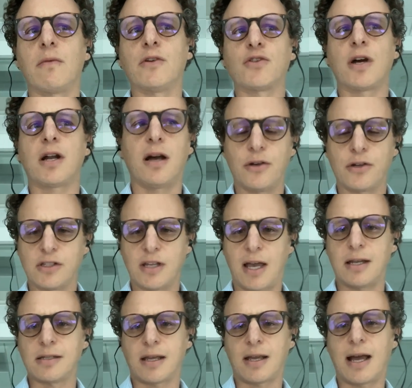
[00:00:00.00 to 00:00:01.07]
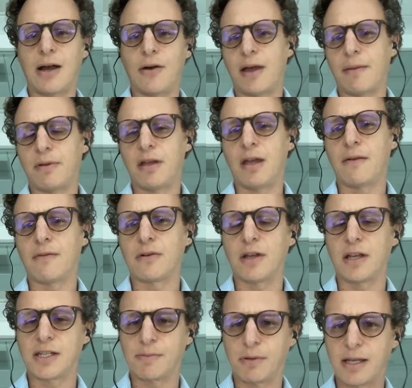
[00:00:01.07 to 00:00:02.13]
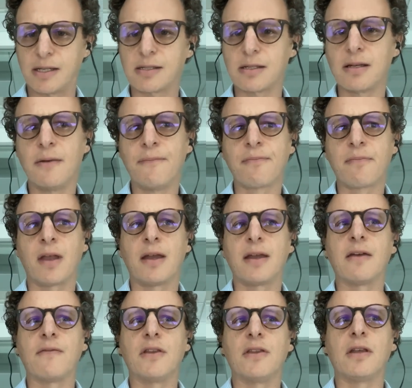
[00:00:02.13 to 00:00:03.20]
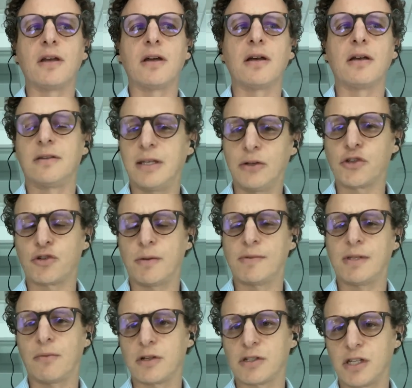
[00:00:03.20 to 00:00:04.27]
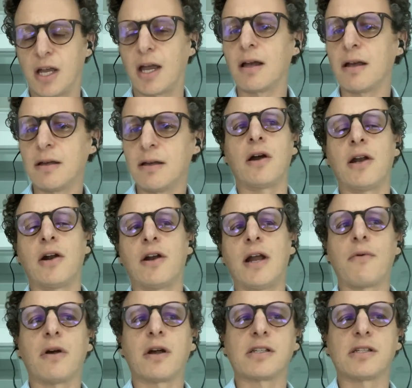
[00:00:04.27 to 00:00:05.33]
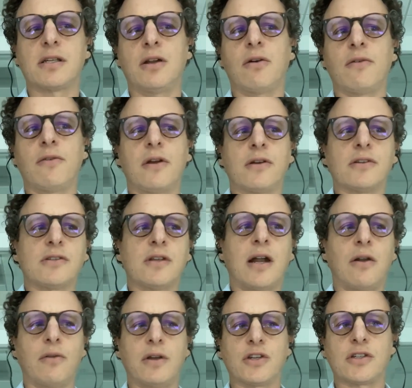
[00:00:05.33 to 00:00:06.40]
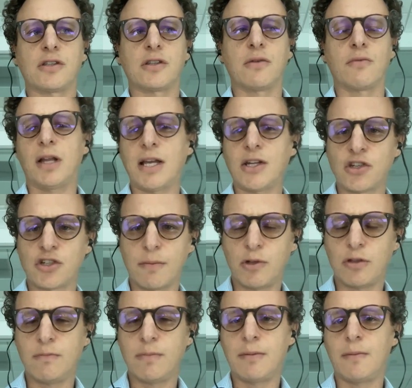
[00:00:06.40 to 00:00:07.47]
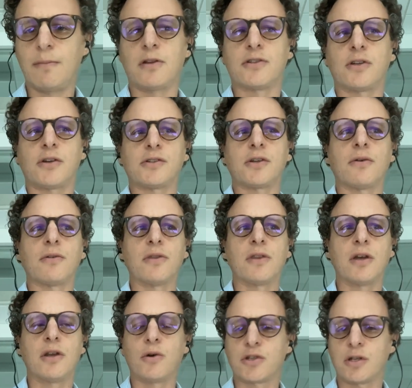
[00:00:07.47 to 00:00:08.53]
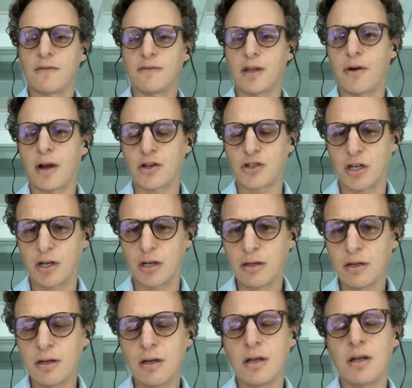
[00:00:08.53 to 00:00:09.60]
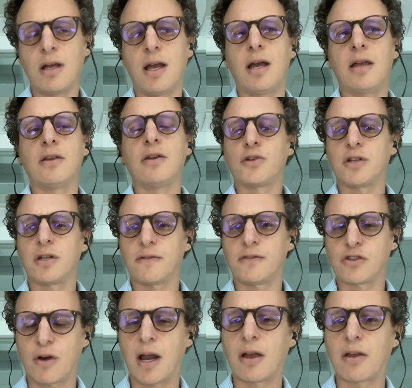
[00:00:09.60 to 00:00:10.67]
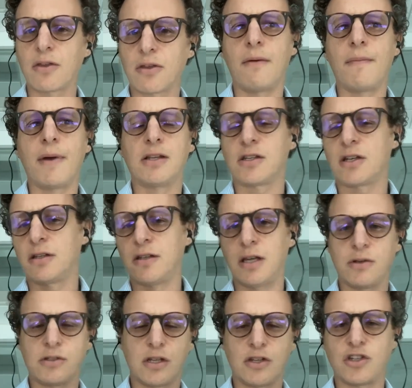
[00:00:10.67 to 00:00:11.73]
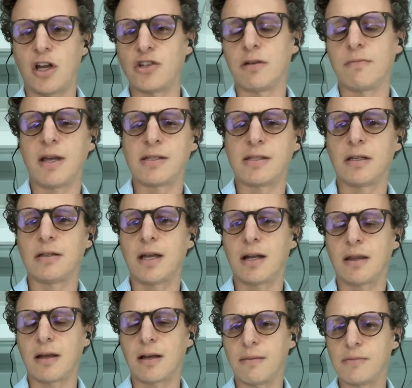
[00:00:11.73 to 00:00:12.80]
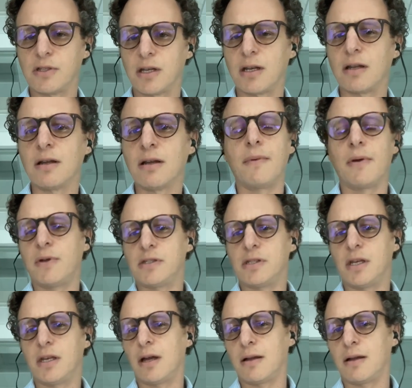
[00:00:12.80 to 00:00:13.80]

what we try to understand is like how that behavior takes place given the deal streams that we're seeing in our networks you know there's not only just the relationship between people but there's also the notion of direction and the notion of strength um, and it's continuously changing based on the data that comes in um, and we see